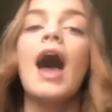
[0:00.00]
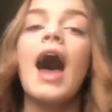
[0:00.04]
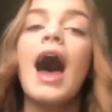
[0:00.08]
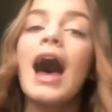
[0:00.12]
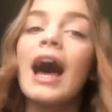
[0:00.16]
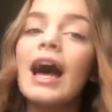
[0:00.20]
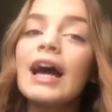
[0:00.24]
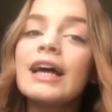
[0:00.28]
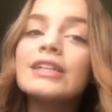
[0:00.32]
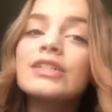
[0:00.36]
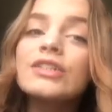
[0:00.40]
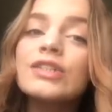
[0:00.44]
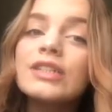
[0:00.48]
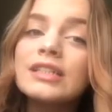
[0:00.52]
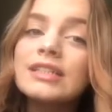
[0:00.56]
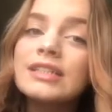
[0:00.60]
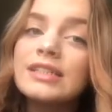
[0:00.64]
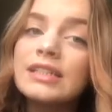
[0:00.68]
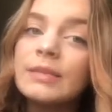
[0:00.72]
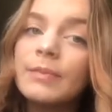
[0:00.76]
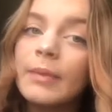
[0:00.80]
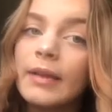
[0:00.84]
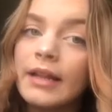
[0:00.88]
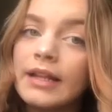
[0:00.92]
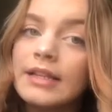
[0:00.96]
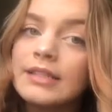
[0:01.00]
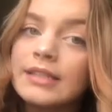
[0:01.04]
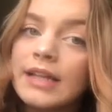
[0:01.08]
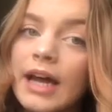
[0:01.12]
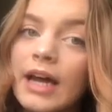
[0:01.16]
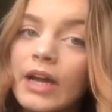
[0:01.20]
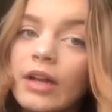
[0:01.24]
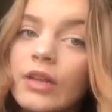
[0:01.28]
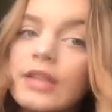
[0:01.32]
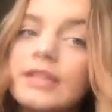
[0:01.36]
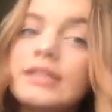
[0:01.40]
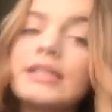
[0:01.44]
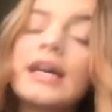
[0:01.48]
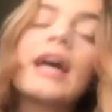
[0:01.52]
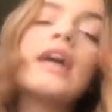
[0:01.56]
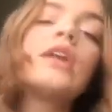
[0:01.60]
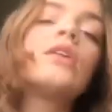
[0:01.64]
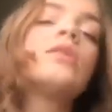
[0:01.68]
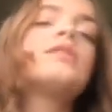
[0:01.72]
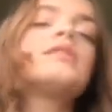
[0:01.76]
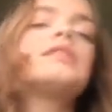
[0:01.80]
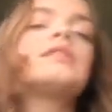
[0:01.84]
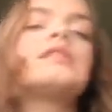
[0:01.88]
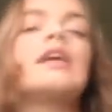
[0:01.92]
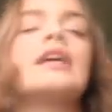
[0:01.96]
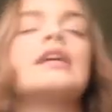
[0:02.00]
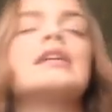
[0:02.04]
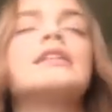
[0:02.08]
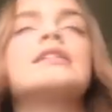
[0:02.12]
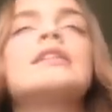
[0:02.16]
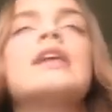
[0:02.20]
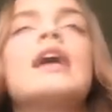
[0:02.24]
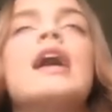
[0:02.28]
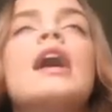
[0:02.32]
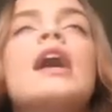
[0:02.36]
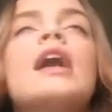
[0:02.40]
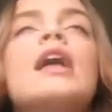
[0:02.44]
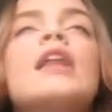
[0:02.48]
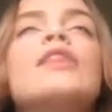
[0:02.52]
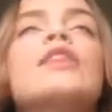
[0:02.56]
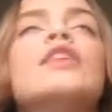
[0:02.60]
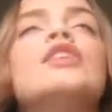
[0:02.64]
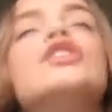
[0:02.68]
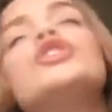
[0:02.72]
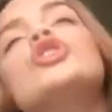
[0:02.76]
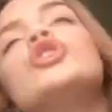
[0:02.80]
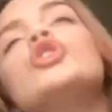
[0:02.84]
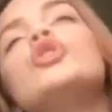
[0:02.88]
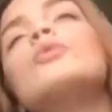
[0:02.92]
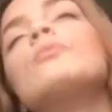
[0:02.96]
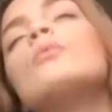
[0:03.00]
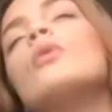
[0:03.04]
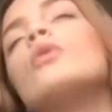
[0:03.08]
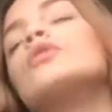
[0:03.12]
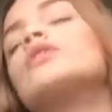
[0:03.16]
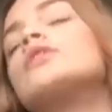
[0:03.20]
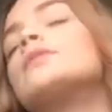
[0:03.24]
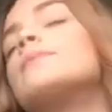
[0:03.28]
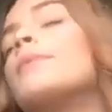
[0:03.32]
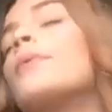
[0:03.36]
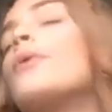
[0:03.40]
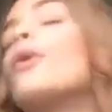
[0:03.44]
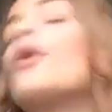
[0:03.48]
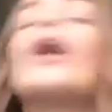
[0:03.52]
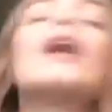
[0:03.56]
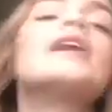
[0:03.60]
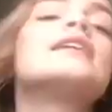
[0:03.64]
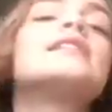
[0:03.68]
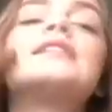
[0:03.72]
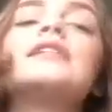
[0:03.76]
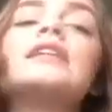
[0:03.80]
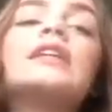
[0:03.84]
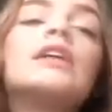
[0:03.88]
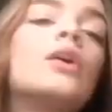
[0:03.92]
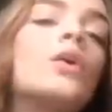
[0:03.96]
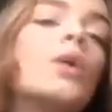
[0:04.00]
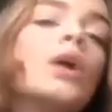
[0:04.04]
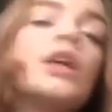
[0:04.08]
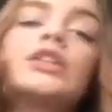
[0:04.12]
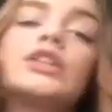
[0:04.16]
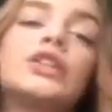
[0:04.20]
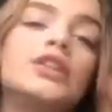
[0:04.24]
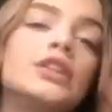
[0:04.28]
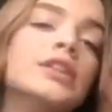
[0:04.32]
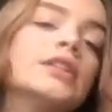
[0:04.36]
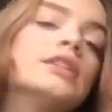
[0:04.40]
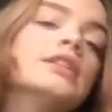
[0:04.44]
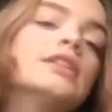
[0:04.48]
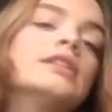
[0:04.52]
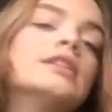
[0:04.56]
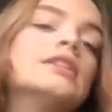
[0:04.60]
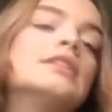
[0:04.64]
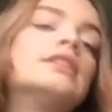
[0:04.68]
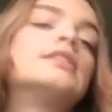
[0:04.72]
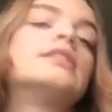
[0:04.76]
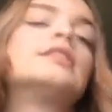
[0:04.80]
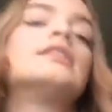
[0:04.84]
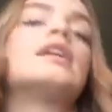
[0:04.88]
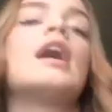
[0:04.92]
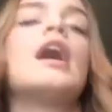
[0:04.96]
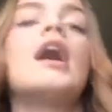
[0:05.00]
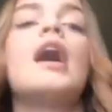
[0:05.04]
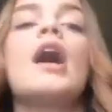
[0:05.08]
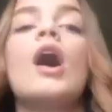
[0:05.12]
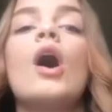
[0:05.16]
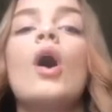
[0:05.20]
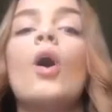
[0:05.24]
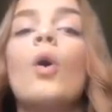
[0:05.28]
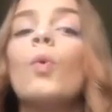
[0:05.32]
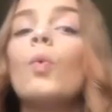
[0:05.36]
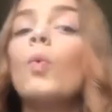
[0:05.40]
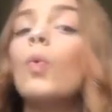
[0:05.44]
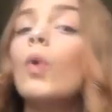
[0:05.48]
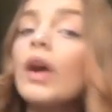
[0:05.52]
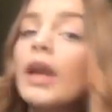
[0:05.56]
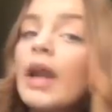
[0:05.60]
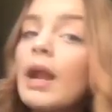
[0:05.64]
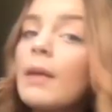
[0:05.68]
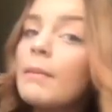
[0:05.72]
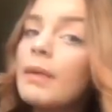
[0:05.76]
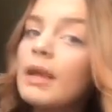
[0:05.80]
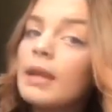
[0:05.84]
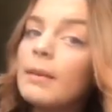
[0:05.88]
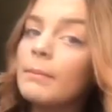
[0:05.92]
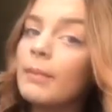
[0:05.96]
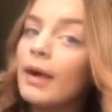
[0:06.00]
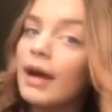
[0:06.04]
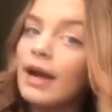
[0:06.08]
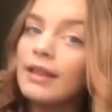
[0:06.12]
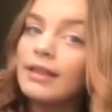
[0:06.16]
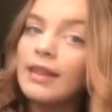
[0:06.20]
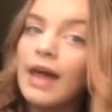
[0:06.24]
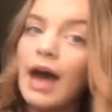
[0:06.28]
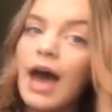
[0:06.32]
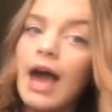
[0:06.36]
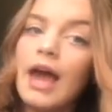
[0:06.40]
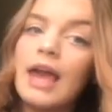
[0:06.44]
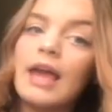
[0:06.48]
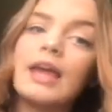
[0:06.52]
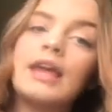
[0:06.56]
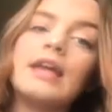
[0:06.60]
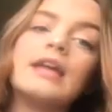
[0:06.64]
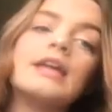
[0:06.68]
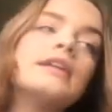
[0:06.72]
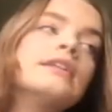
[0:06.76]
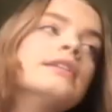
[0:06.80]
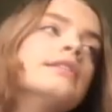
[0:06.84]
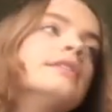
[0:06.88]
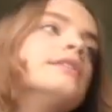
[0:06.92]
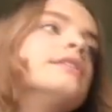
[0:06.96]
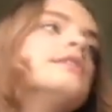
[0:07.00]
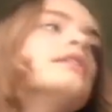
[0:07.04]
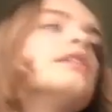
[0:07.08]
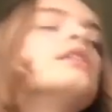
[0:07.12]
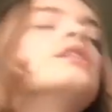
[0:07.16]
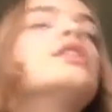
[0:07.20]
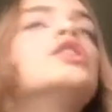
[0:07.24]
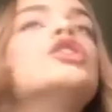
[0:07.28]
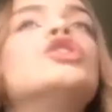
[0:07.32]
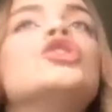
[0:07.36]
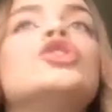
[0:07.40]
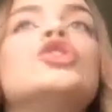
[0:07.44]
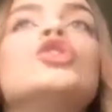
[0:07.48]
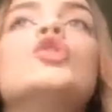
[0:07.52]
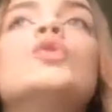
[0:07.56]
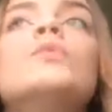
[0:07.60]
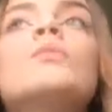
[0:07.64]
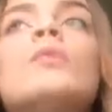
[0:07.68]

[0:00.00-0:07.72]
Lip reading: As you can see by the title says the two most pressing questions. What I mean by that is the two